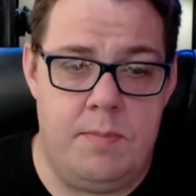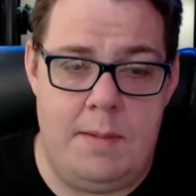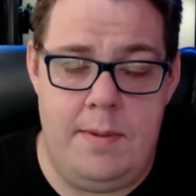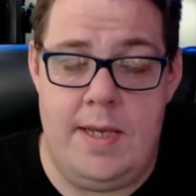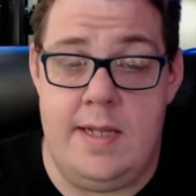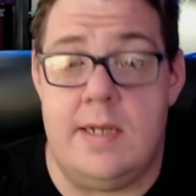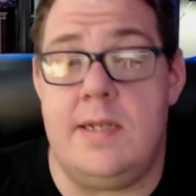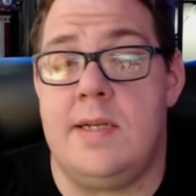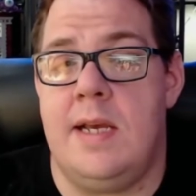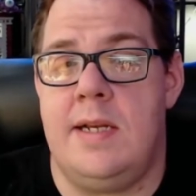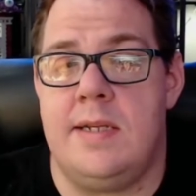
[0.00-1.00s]
Maybe he does
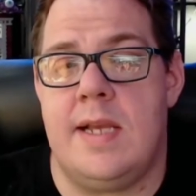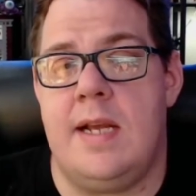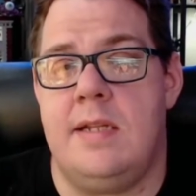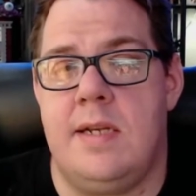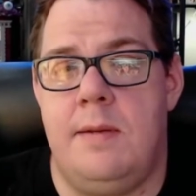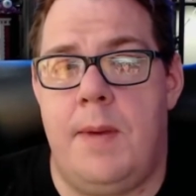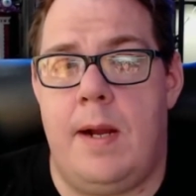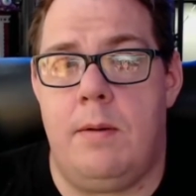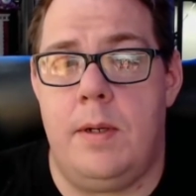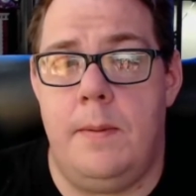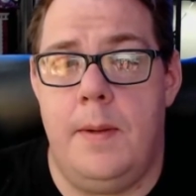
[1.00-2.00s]
get his hands on the power